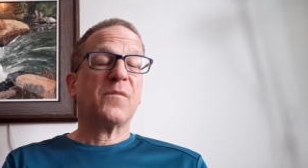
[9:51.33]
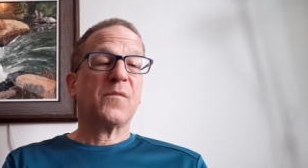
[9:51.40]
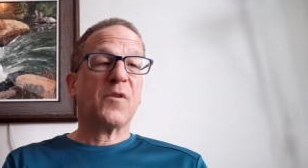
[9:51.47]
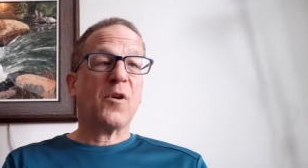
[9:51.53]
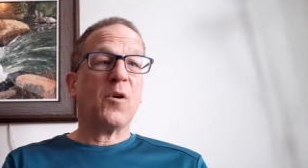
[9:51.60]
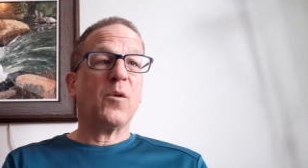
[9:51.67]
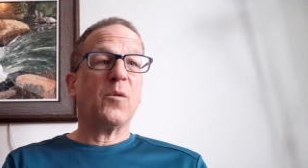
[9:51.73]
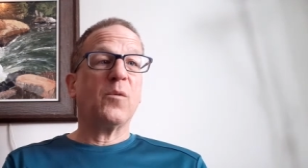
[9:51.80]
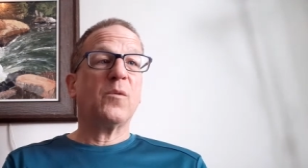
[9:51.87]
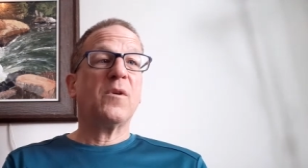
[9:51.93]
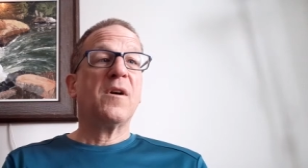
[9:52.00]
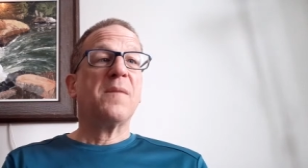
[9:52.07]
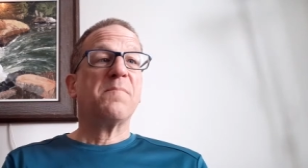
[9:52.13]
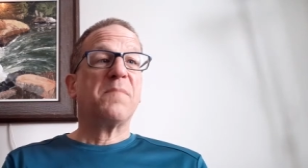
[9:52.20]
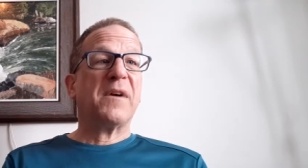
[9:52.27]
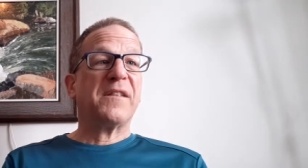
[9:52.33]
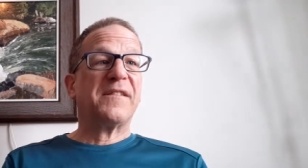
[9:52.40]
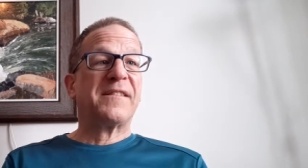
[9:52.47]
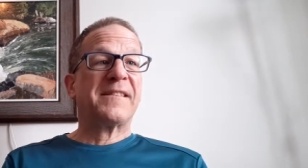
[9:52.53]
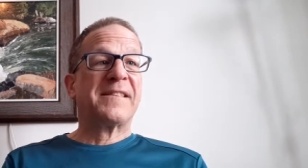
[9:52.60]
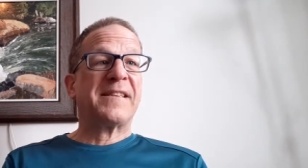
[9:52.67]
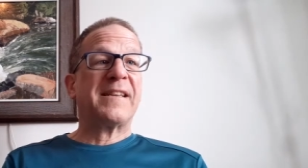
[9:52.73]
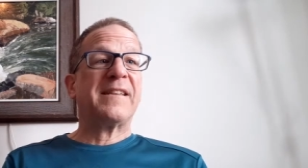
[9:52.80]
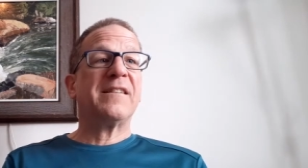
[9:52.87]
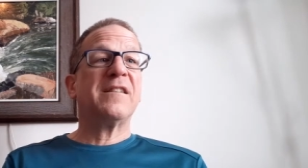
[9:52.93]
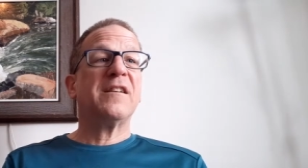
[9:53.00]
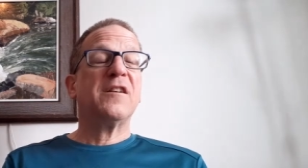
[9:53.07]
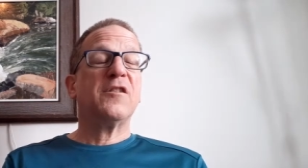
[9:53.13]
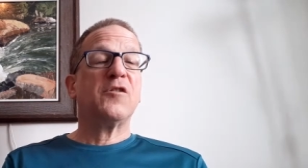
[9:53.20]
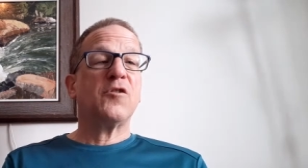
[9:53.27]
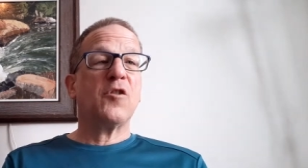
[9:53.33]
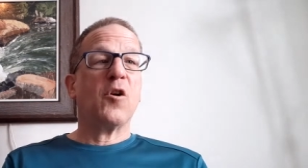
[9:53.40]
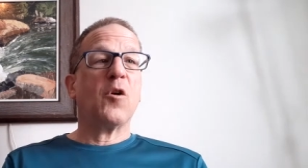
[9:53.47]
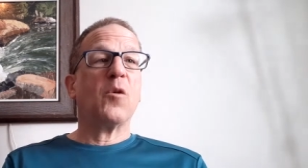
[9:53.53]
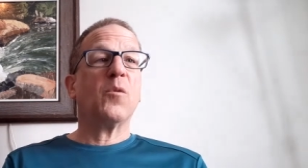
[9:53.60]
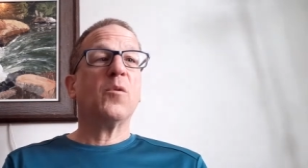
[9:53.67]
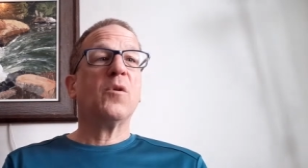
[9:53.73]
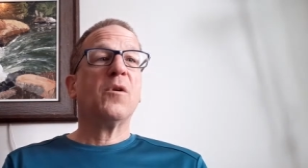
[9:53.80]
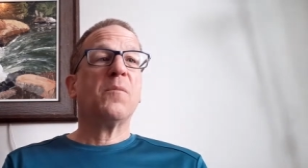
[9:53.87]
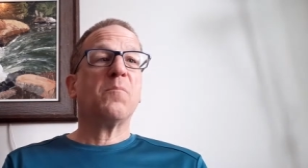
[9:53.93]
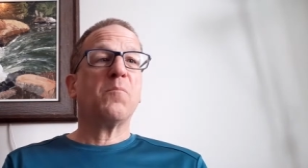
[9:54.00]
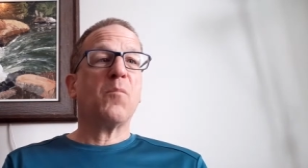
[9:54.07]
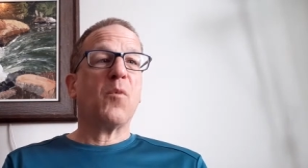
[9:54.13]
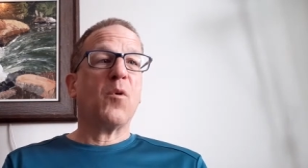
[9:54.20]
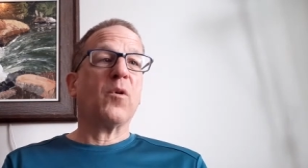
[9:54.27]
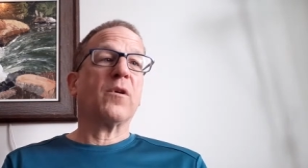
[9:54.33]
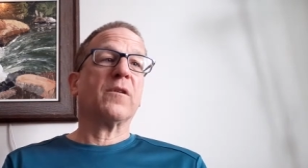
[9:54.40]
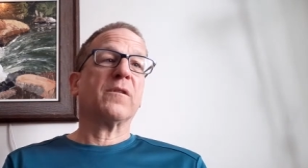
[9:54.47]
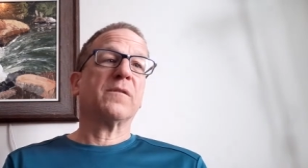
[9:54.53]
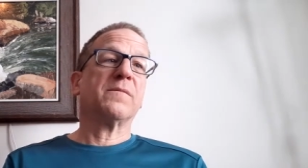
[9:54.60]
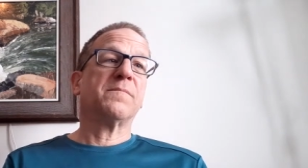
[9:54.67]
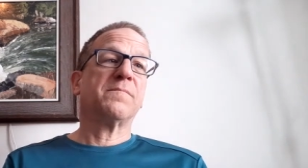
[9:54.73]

Go, but sin no more.